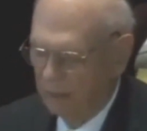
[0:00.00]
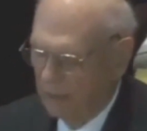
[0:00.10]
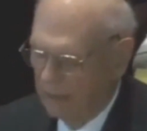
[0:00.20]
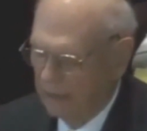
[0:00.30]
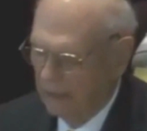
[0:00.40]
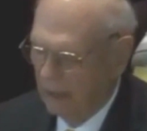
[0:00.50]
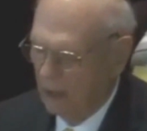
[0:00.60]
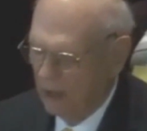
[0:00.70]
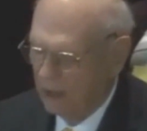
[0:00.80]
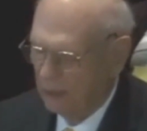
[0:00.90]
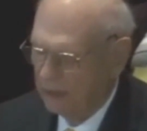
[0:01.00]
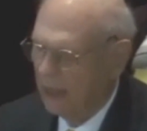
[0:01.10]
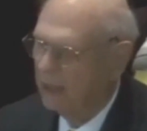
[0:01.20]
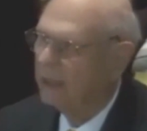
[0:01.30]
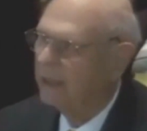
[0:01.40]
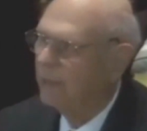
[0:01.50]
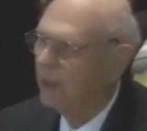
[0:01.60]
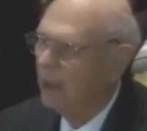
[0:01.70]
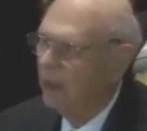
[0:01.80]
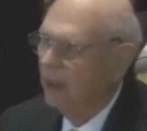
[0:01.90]
Millennial Hospitality.
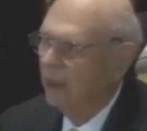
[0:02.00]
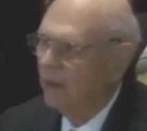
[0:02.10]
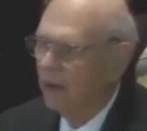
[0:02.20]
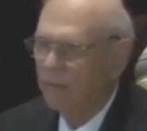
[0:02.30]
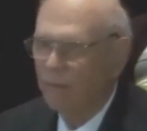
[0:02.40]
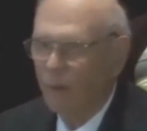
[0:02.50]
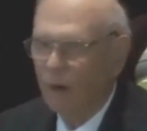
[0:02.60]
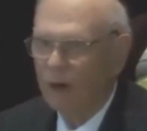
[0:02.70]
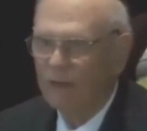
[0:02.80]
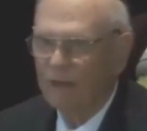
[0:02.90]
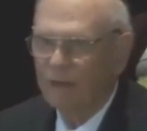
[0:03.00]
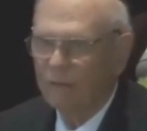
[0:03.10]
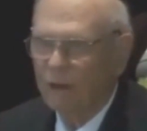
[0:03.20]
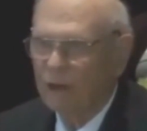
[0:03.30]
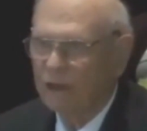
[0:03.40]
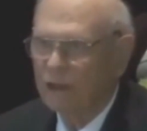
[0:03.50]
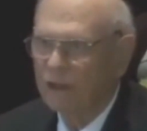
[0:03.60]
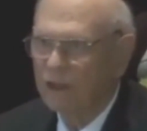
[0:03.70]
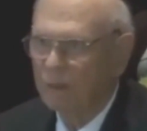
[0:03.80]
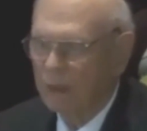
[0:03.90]
There are 4 different
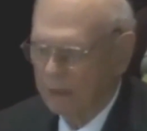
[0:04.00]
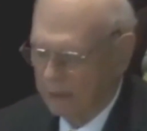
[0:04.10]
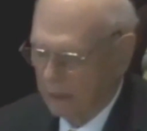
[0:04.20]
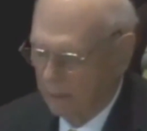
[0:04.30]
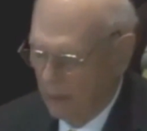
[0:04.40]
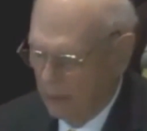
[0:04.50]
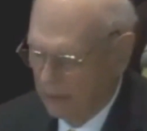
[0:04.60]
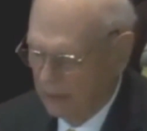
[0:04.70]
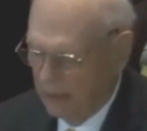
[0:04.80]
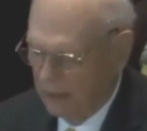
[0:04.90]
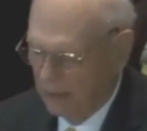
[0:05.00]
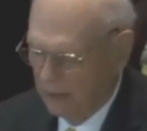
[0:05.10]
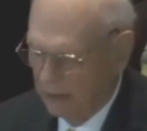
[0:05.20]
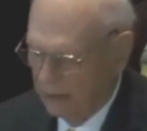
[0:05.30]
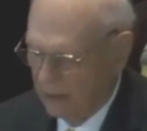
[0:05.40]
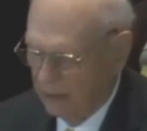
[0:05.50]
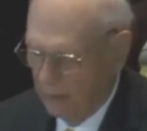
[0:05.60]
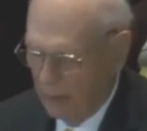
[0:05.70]
versions, but Paula says that